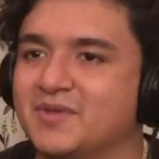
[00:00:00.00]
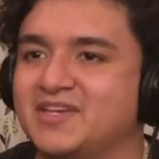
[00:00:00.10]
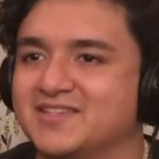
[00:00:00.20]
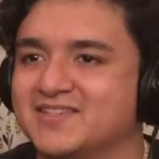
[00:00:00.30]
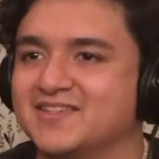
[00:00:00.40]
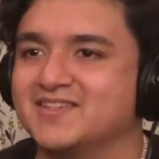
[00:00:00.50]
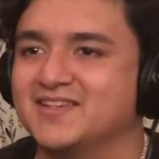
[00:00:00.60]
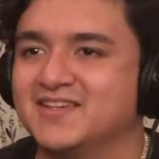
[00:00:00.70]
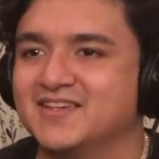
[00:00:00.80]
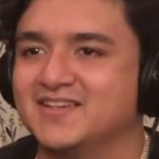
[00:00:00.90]
maintenance age.
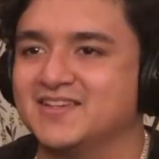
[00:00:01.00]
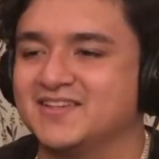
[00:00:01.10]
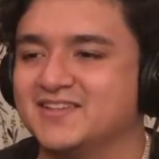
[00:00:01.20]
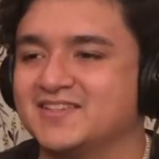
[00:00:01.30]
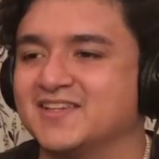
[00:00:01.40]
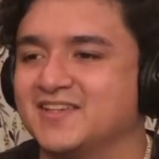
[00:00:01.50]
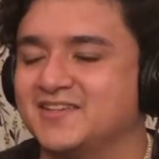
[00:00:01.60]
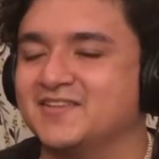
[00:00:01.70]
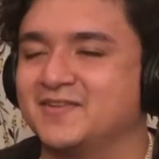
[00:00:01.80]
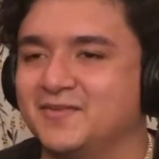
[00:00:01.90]
Yeah, it's like
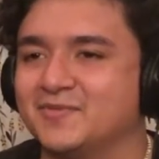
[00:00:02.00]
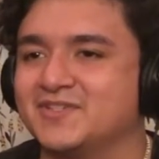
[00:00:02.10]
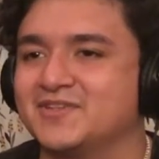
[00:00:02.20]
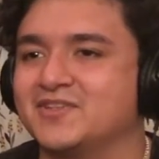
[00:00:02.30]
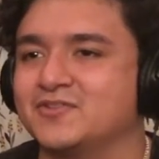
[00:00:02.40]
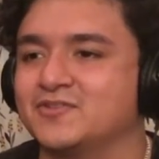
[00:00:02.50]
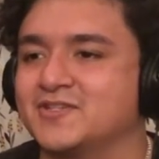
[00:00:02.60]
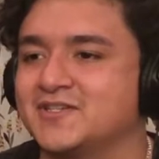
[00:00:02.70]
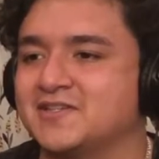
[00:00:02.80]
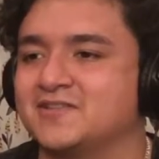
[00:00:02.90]
once you hit your
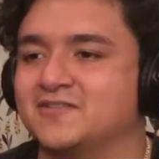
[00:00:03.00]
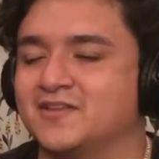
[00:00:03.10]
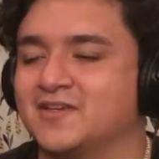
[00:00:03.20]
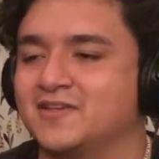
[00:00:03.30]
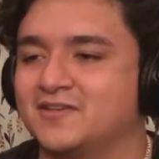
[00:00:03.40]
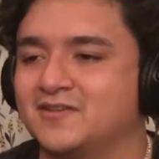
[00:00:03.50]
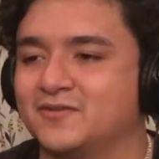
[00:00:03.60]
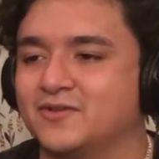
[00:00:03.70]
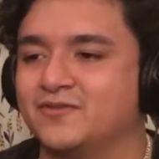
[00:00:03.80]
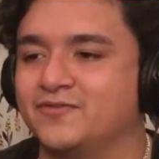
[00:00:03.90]
60s, you're like, you'll
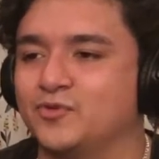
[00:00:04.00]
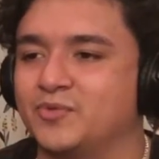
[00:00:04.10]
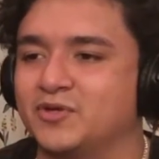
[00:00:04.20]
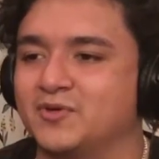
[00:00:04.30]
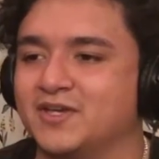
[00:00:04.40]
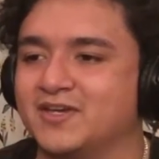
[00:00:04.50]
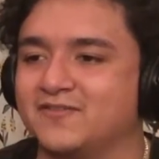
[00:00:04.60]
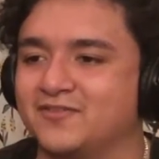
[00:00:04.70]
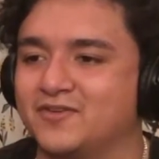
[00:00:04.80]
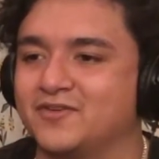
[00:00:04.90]
know if you'll be okay
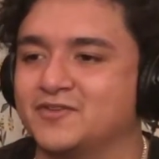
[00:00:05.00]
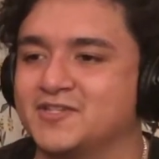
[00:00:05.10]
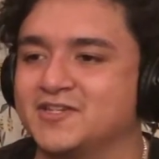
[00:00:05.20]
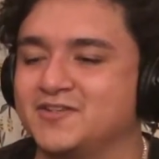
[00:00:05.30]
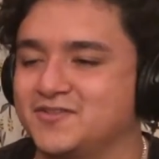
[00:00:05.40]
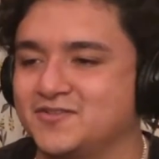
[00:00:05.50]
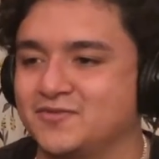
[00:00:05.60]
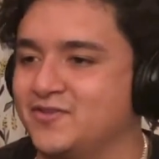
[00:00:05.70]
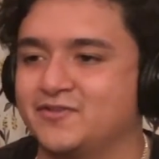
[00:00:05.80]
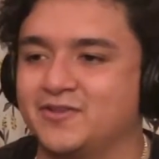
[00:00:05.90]
for another 10 years
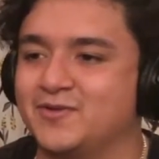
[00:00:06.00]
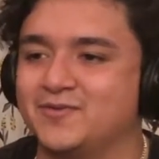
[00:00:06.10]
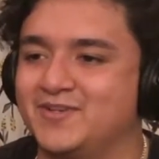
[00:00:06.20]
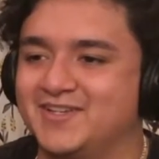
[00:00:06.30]
or you don't.